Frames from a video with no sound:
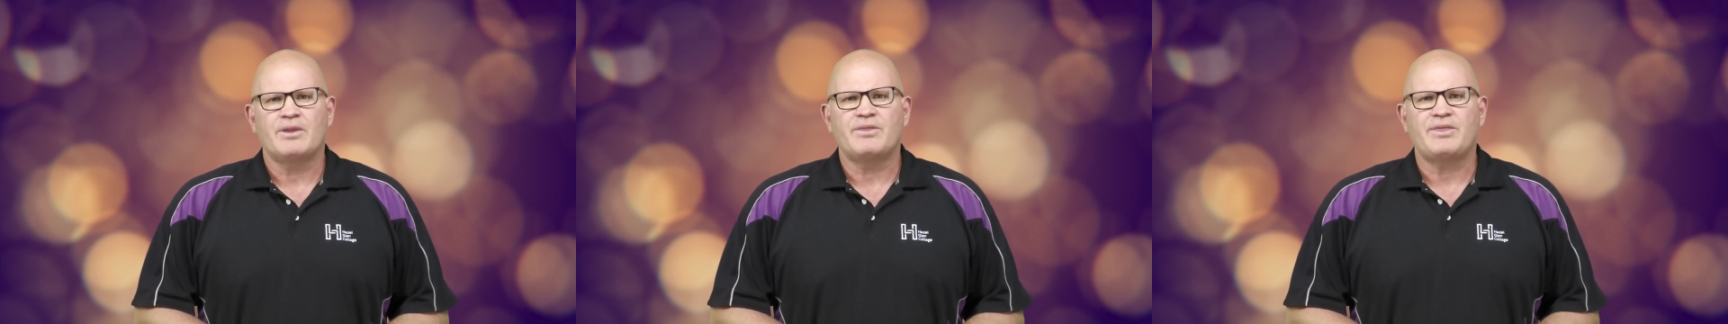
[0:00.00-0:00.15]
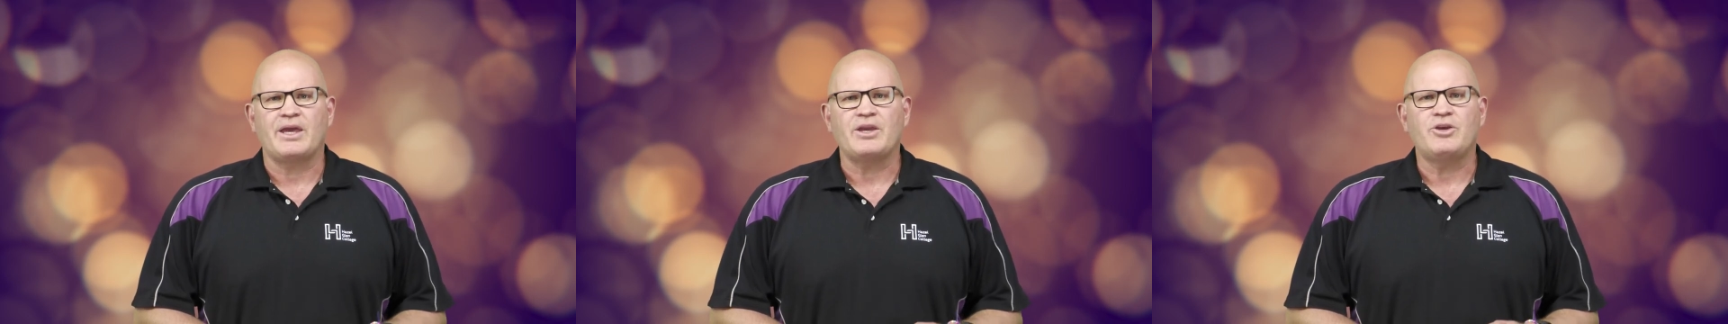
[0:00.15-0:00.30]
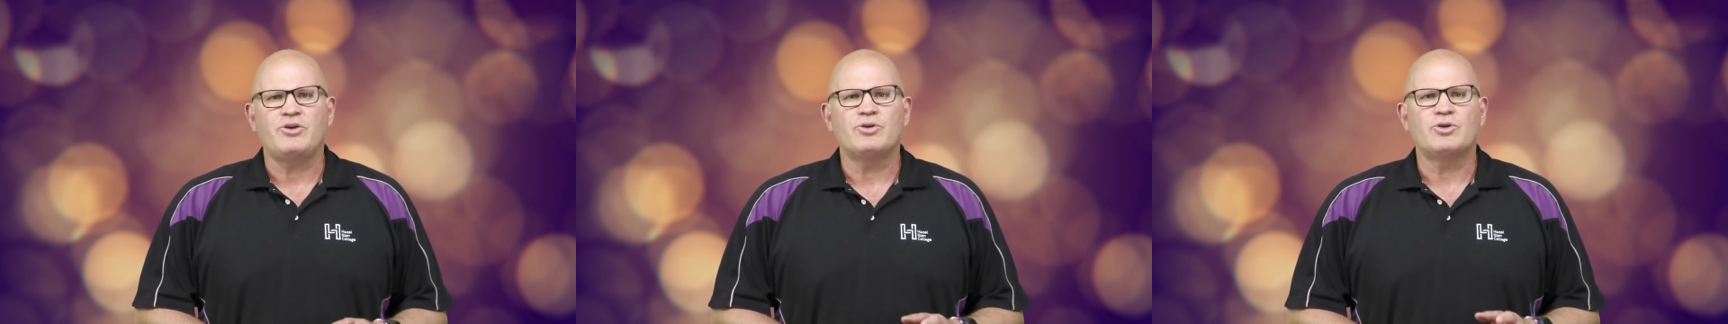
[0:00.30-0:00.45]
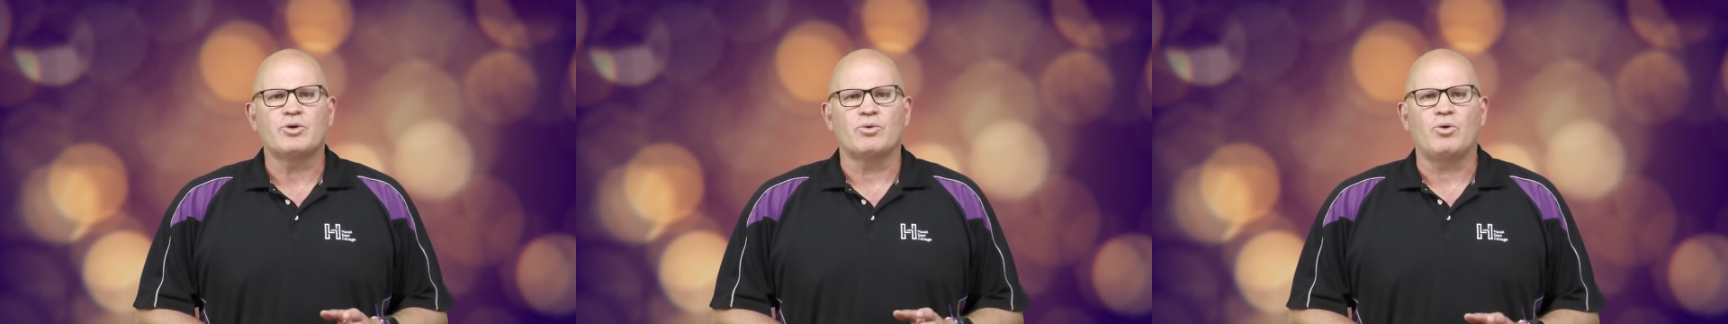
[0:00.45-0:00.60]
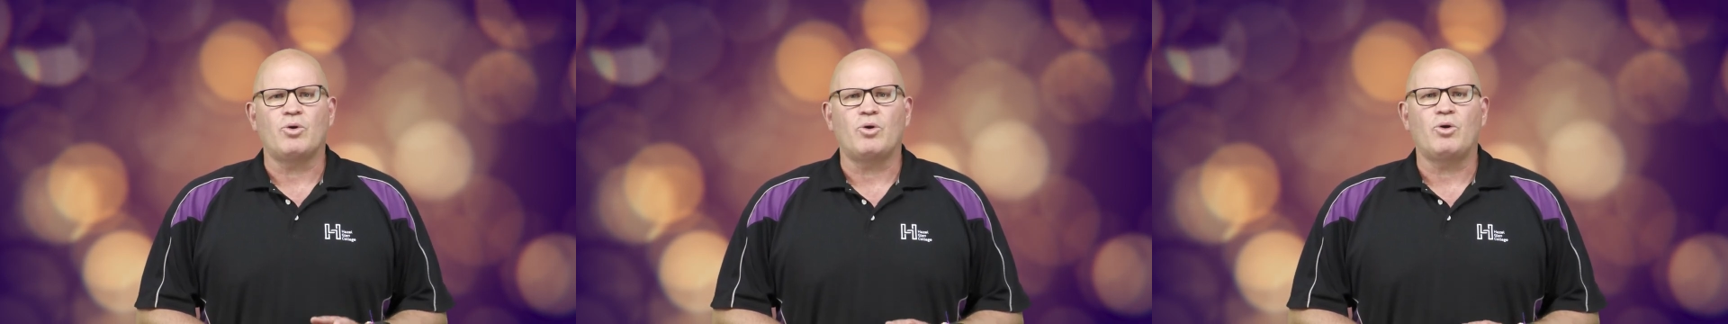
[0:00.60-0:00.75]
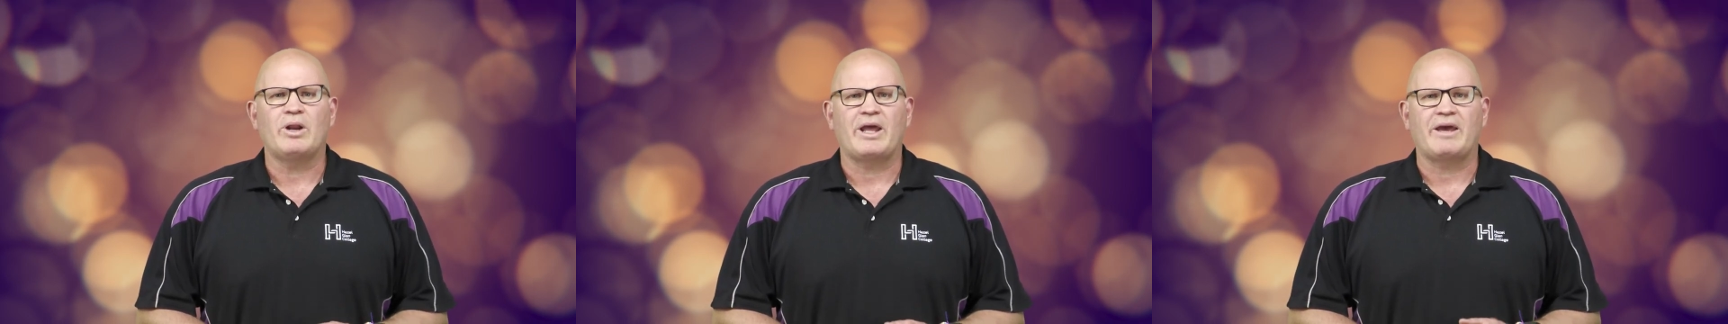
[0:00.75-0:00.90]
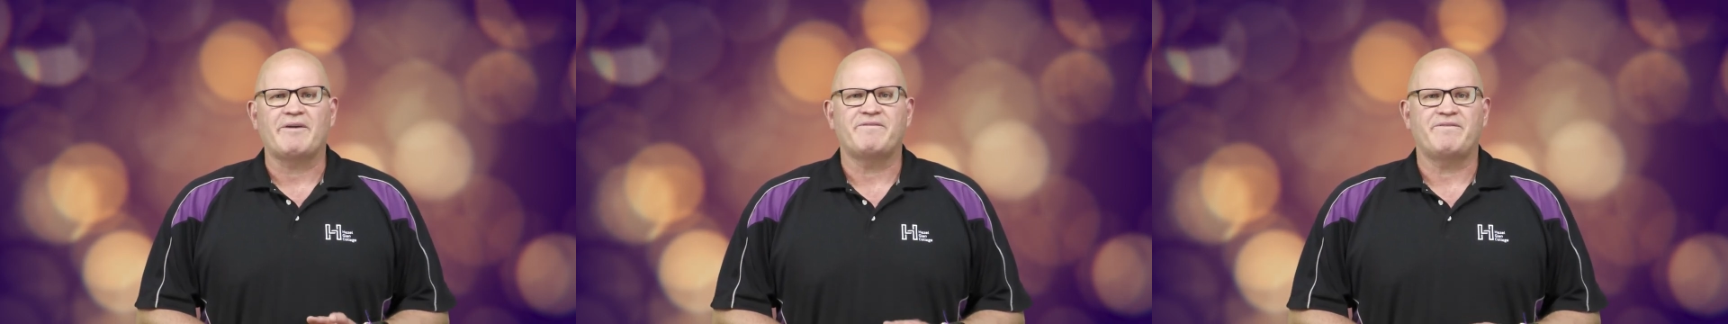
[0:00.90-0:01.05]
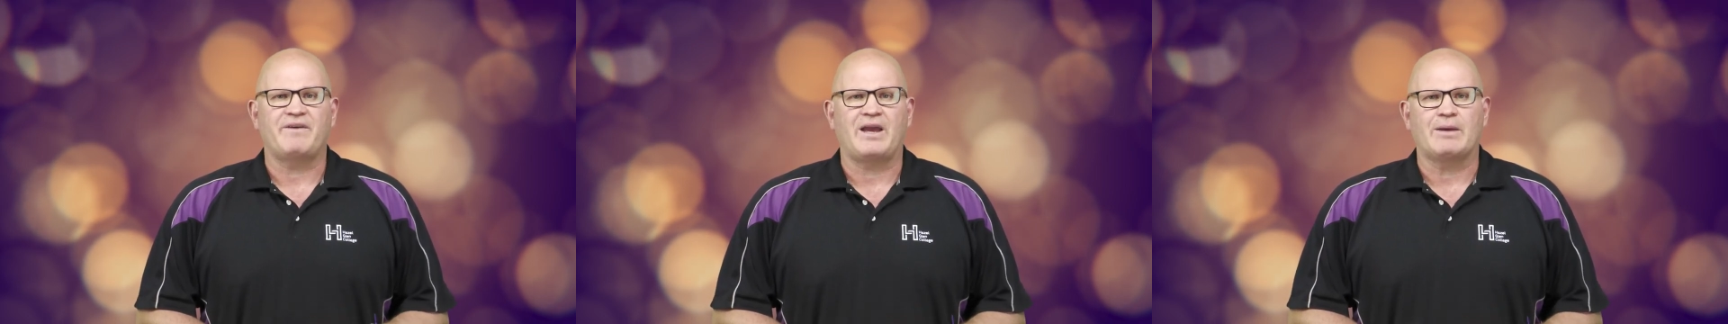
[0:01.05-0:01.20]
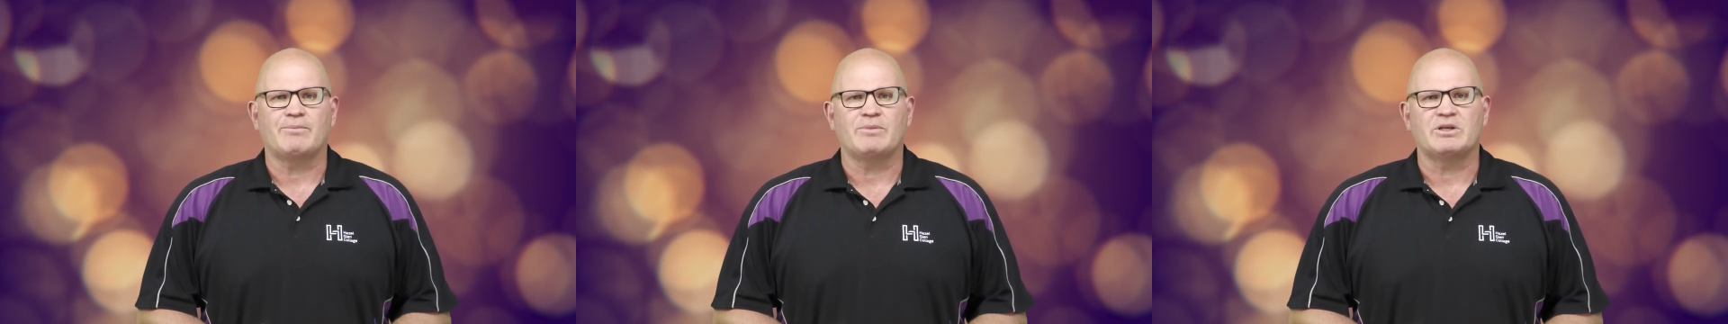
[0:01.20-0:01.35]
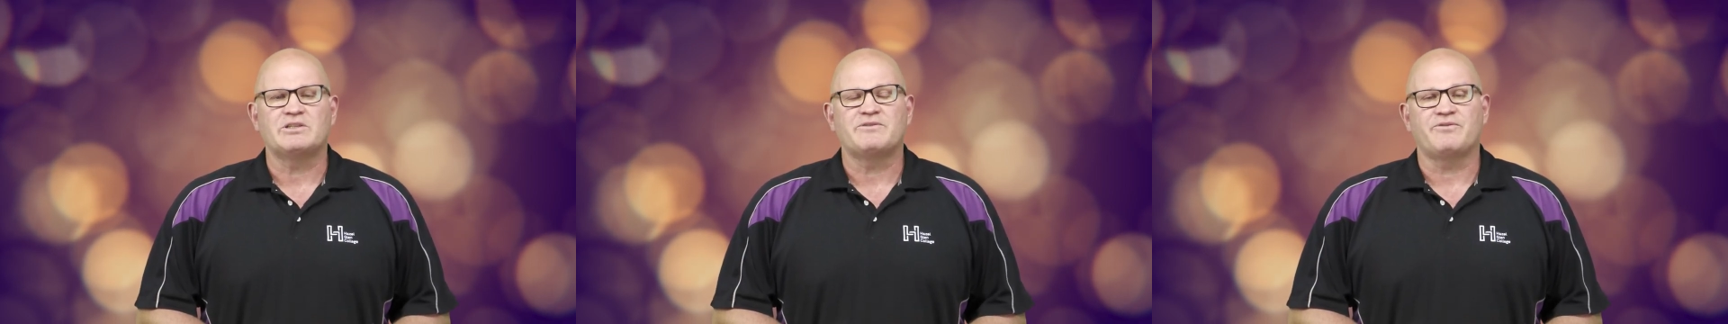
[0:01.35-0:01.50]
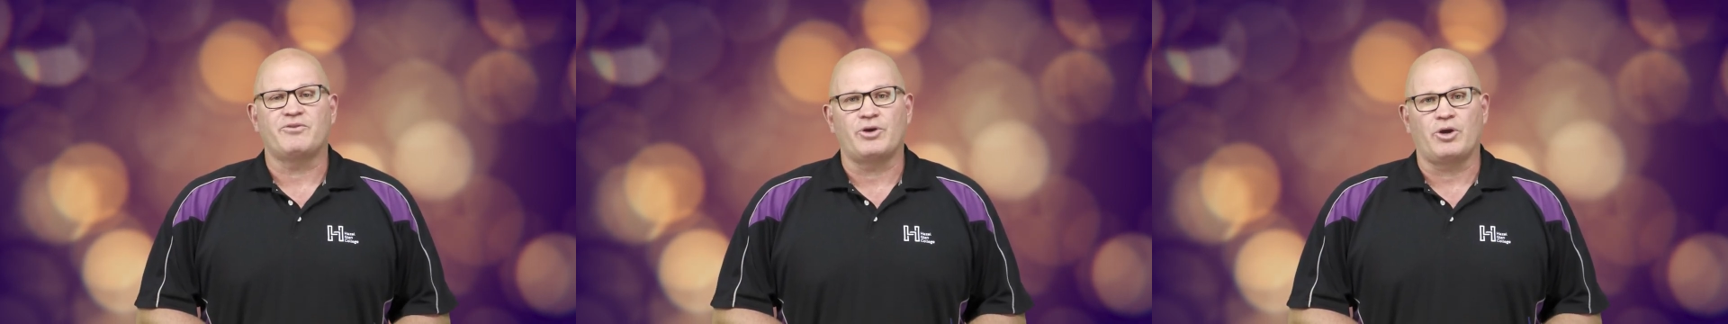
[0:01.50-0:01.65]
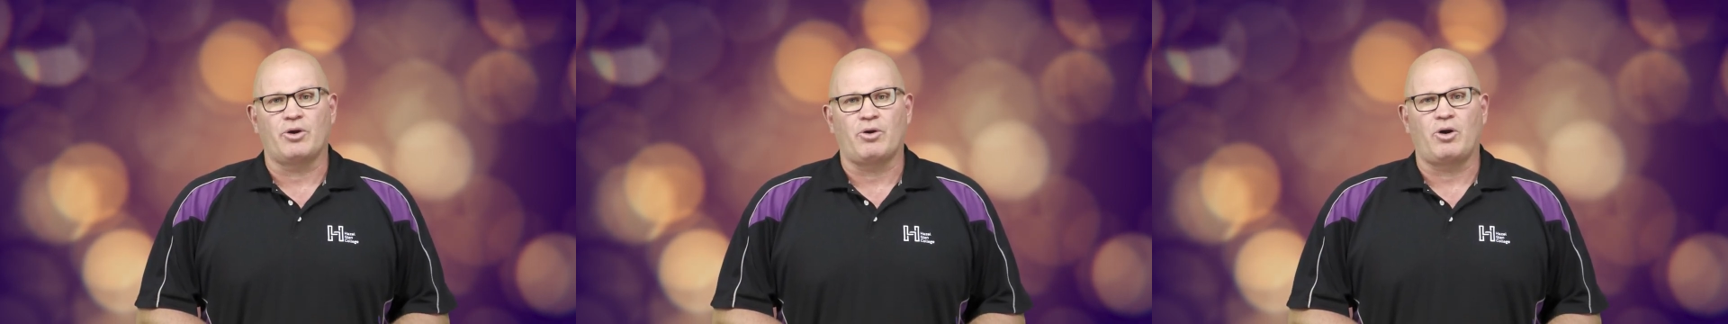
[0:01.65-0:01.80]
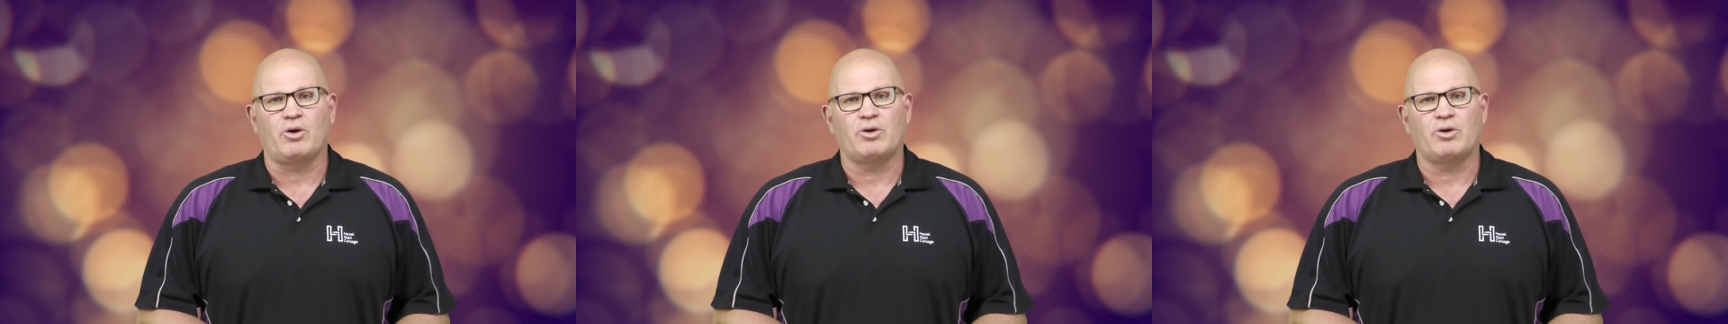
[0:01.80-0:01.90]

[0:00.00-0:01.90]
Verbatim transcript: Thank you to all our families for your